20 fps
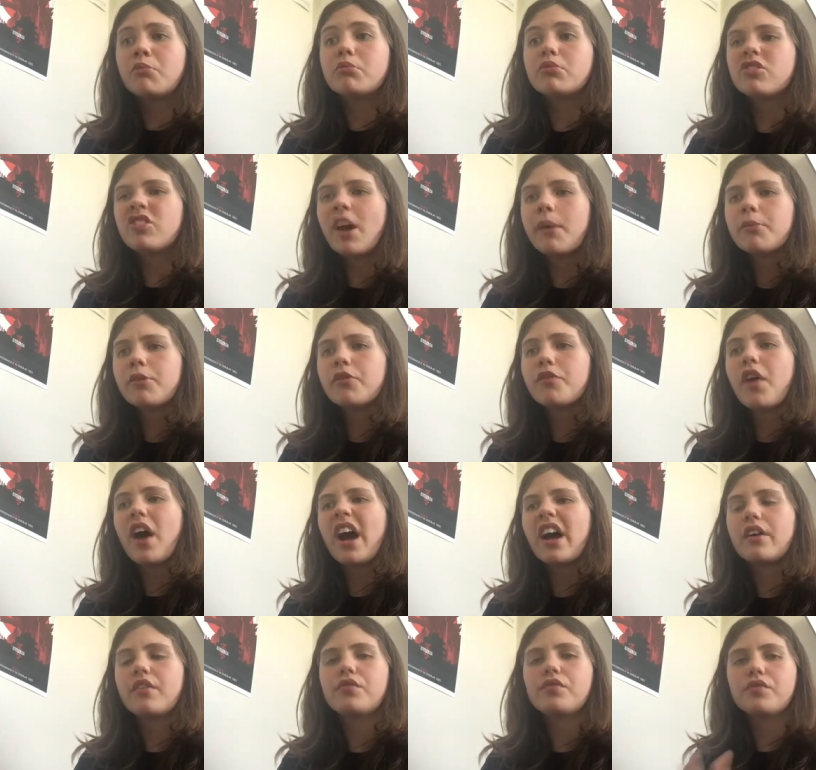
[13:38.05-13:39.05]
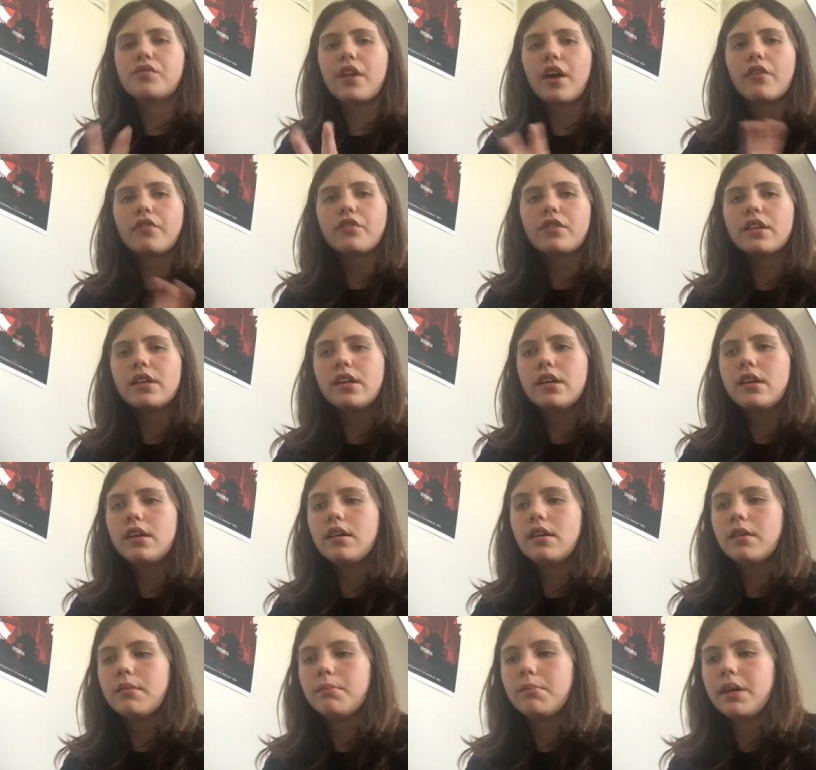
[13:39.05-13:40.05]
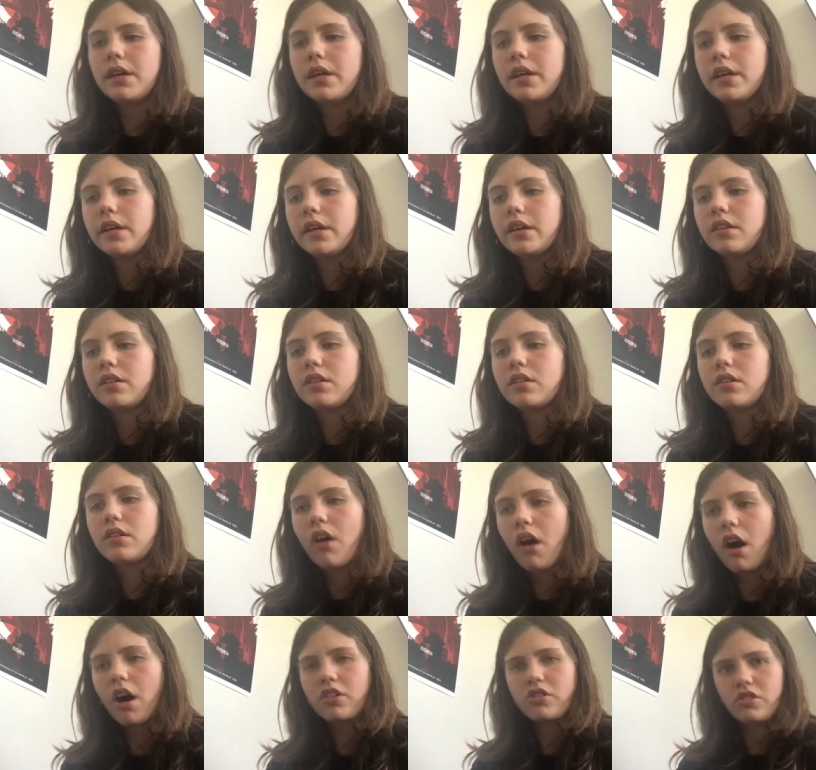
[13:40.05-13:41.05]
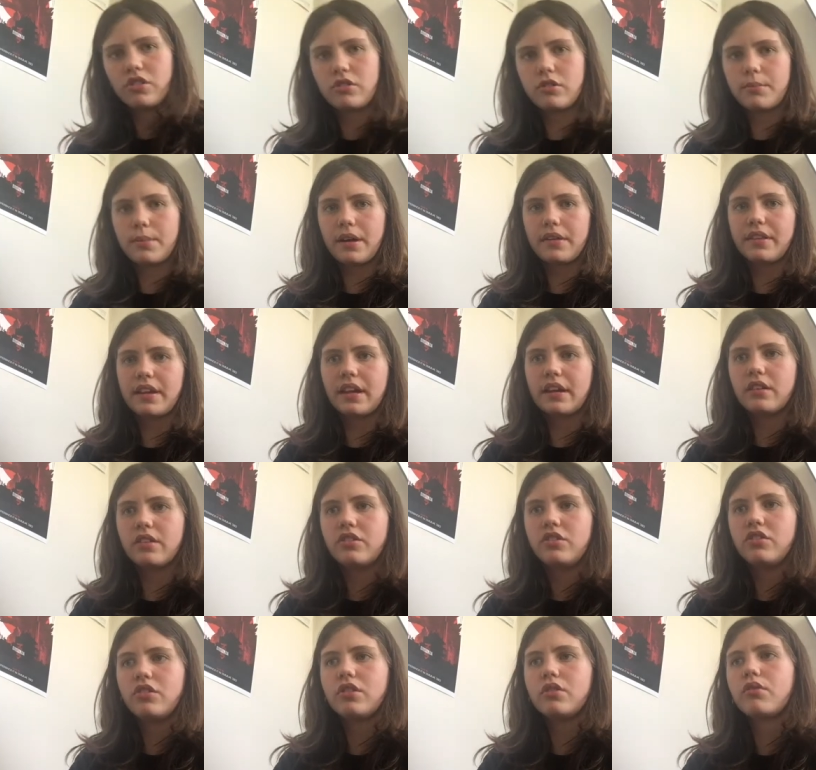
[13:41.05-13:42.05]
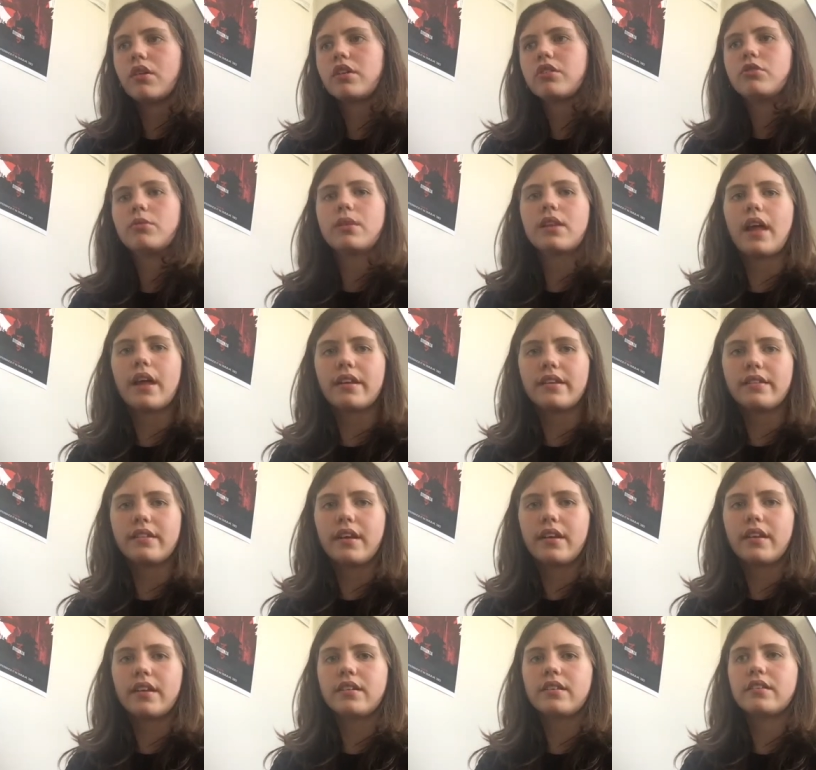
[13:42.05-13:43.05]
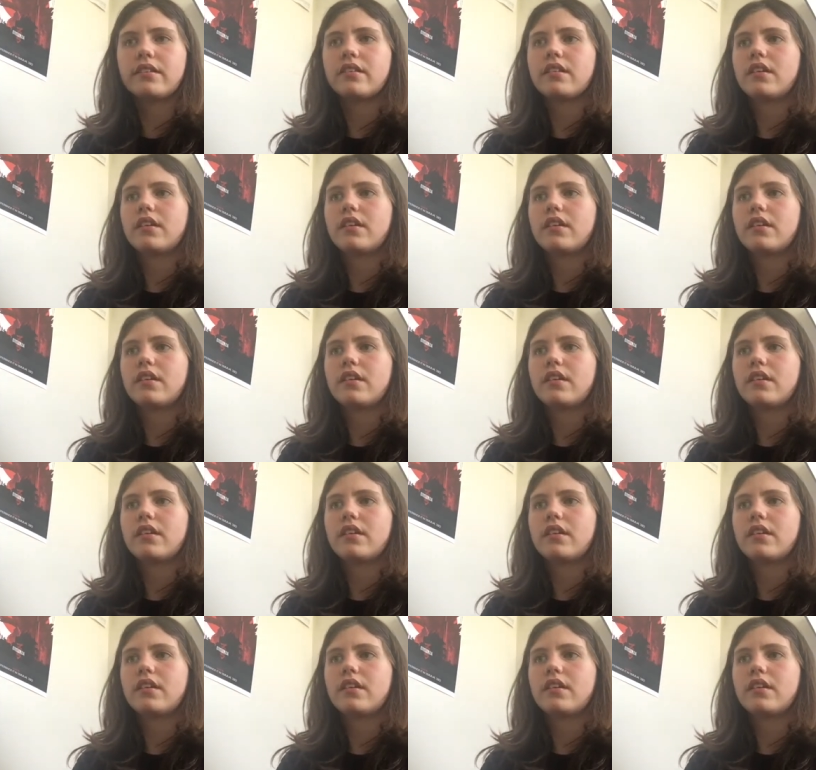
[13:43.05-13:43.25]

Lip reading: Chapter 5, definitely be cautious about that because you can run to a lot of dead ends